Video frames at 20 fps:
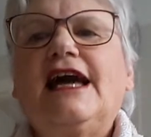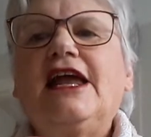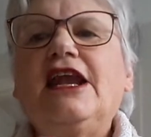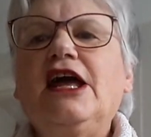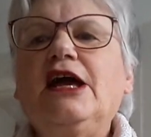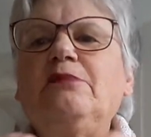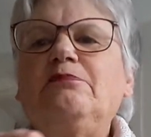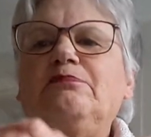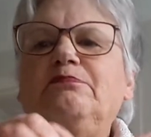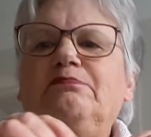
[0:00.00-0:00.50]
and
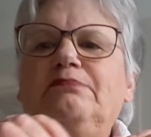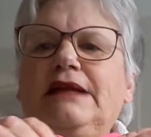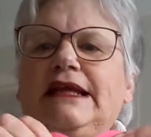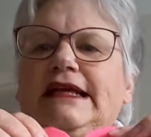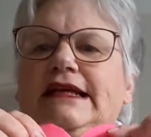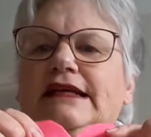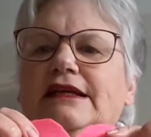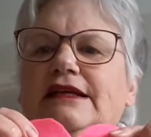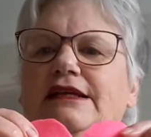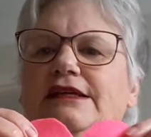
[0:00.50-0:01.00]
I
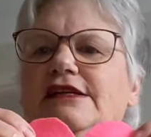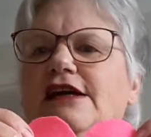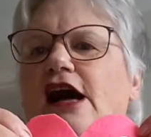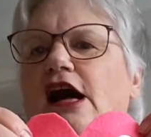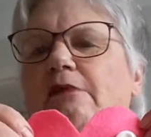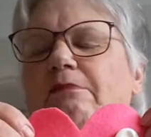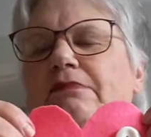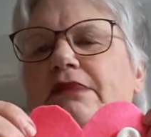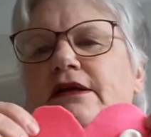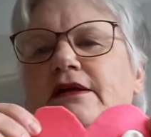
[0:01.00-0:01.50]
blinged it
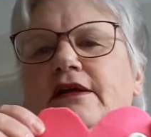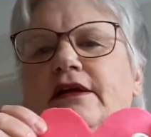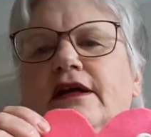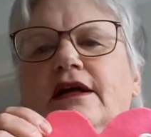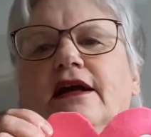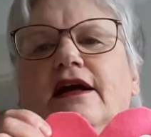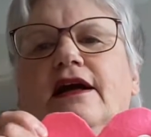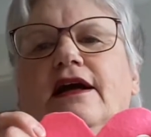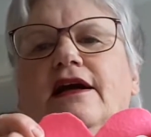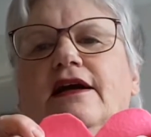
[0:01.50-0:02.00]
up.
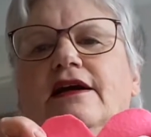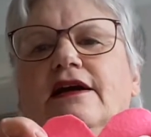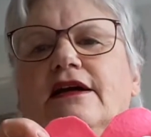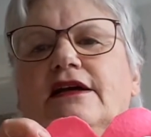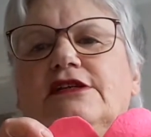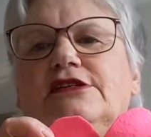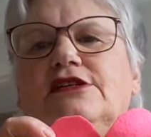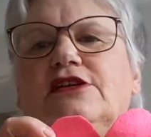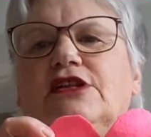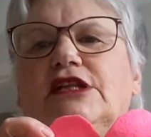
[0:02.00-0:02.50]

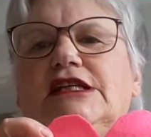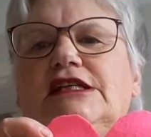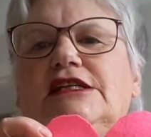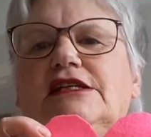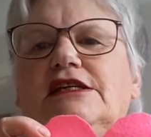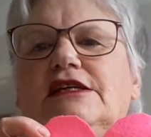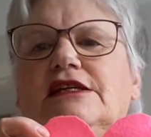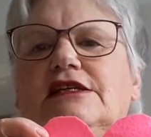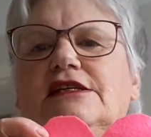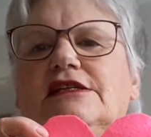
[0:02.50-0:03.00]
So this
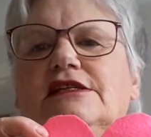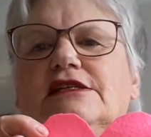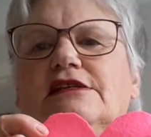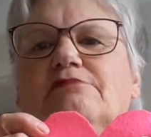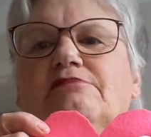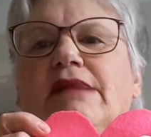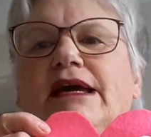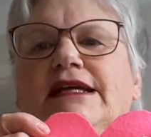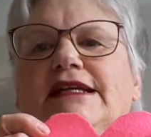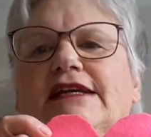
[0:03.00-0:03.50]
is
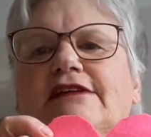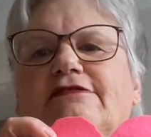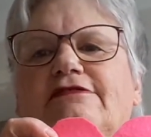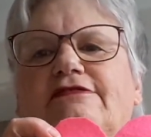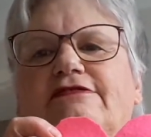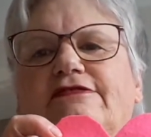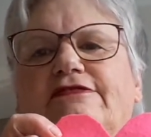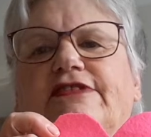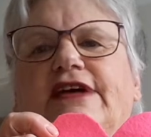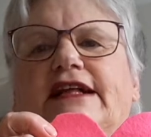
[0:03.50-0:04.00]
made of
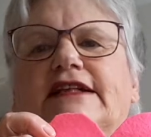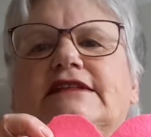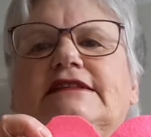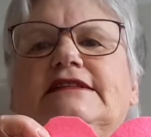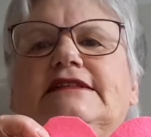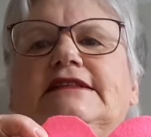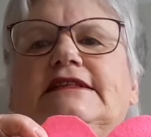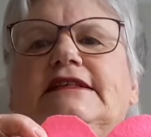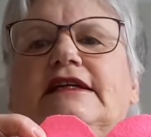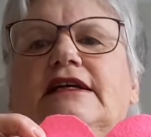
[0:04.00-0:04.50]

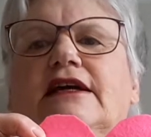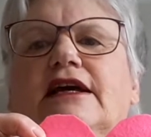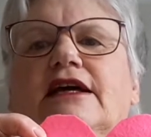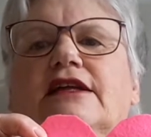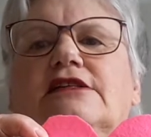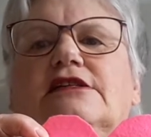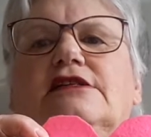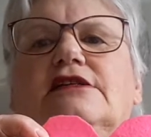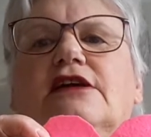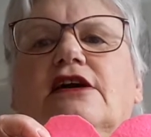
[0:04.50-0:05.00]
felt,
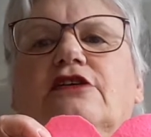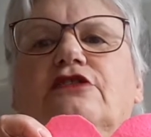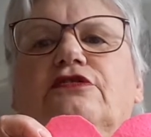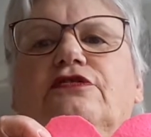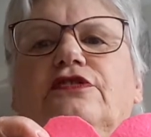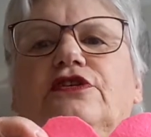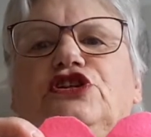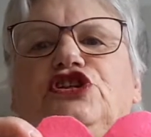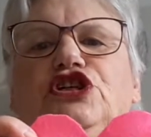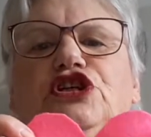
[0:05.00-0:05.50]
and so
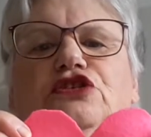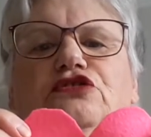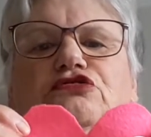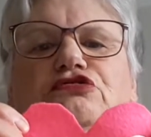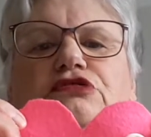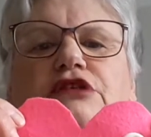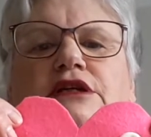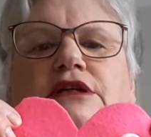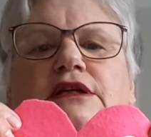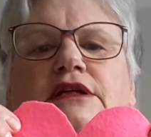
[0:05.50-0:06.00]
for
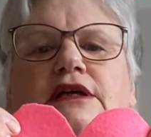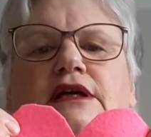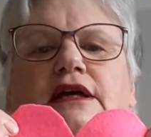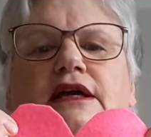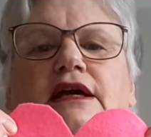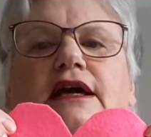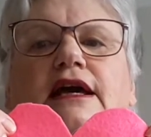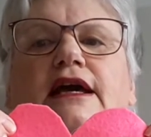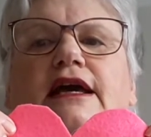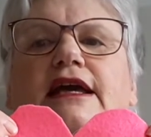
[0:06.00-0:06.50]
children
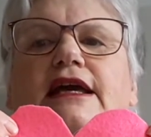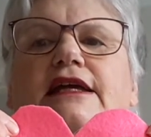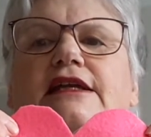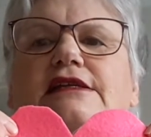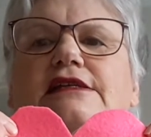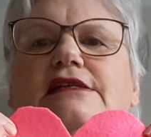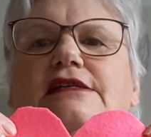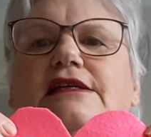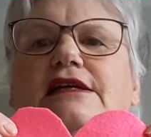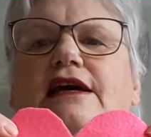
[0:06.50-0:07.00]

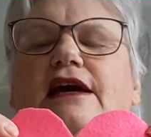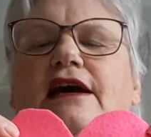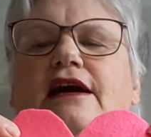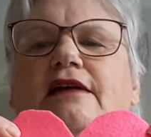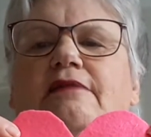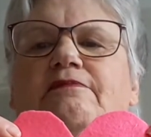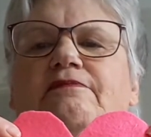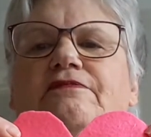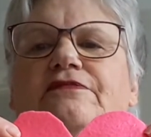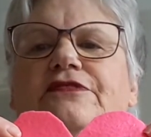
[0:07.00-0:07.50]
it's
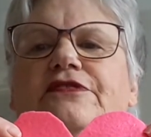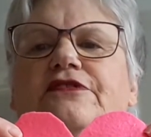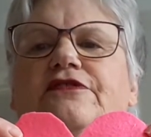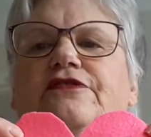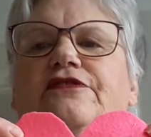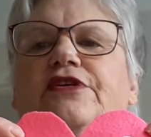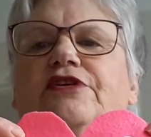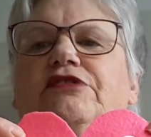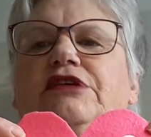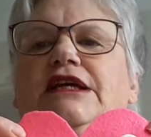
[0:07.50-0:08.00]

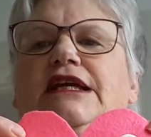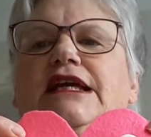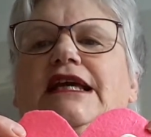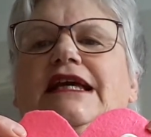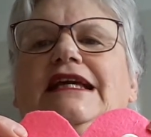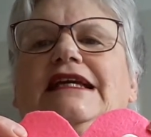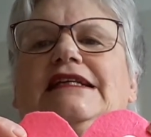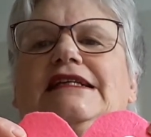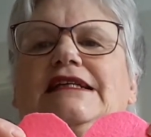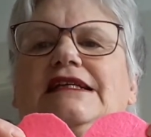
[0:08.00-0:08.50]
very
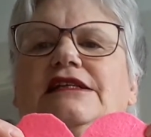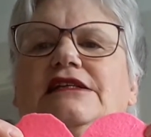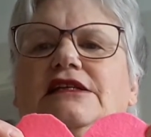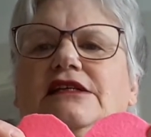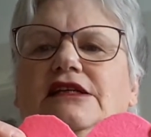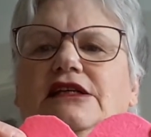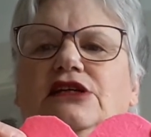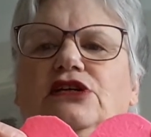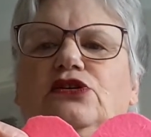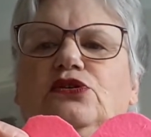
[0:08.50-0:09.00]
easy to
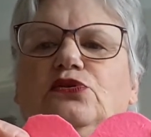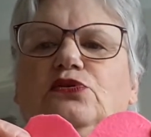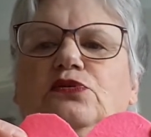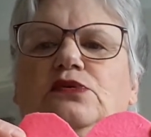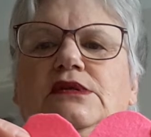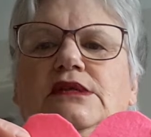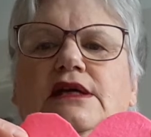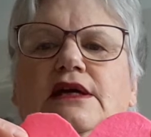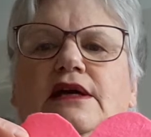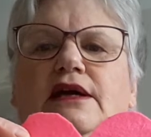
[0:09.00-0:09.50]

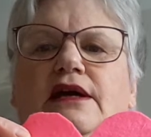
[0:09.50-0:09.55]
use